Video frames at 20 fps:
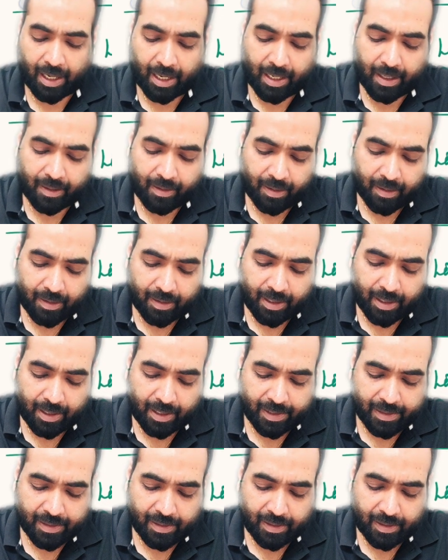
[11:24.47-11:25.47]
And the
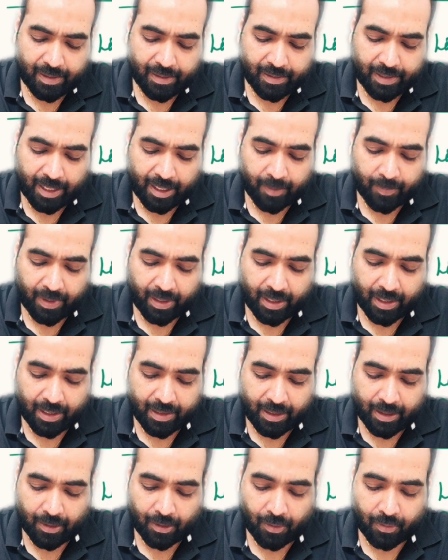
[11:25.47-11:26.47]
rest is can be
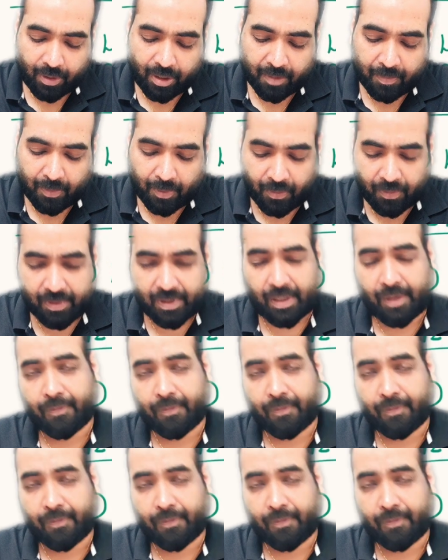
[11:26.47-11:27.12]
other long term loans.